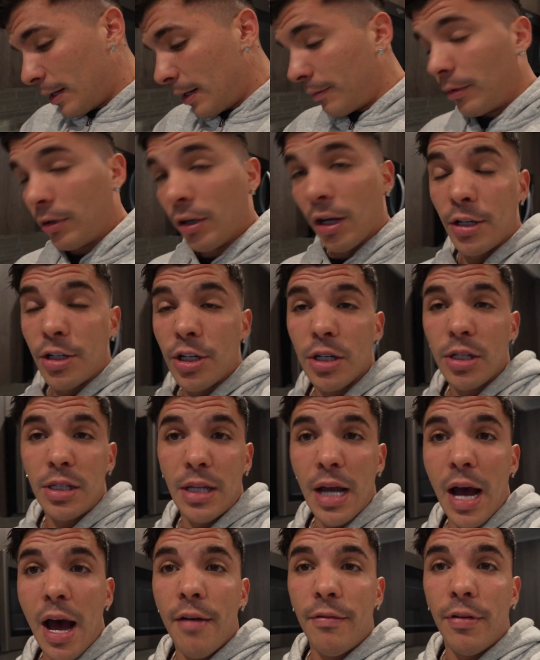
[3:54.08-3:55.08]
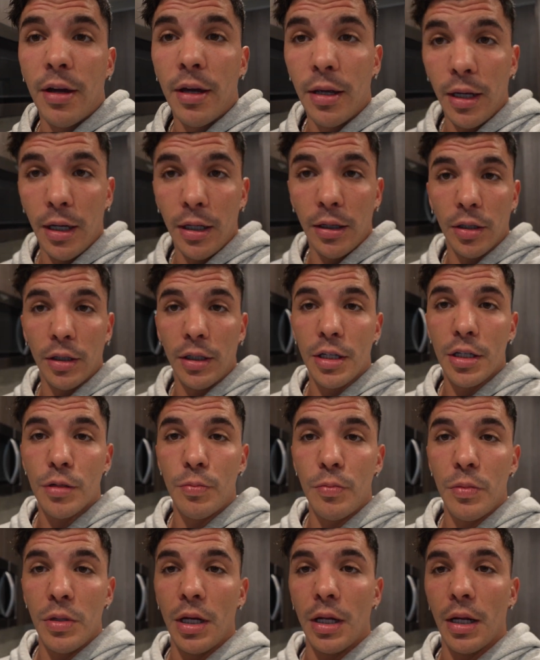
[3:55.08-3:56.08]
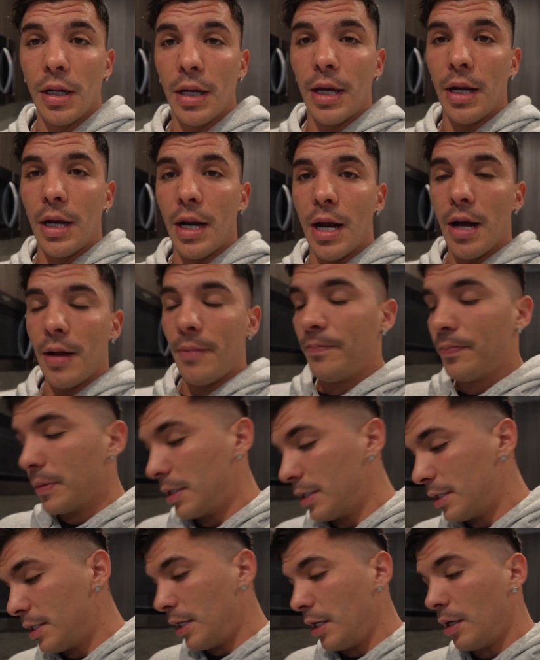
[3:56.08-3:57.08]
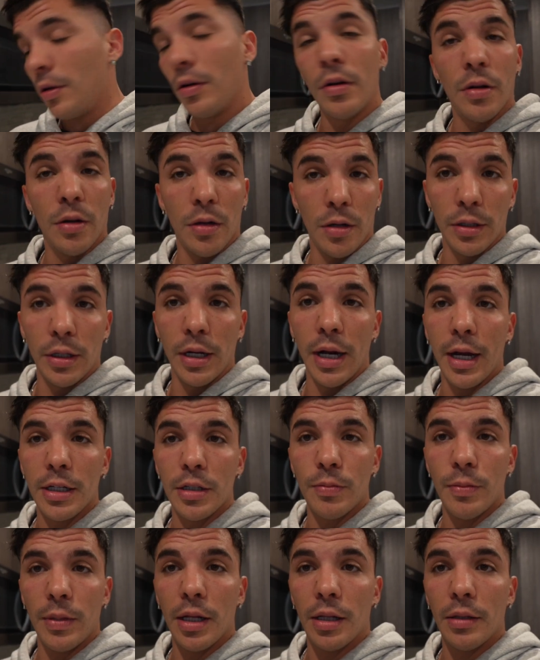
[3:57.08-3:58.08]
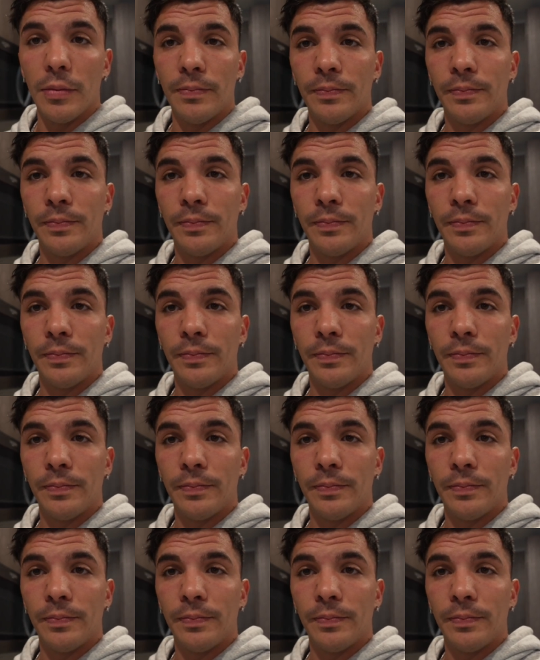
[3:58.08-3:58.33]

I'm gonna just dive into this meal and see you on the next meal.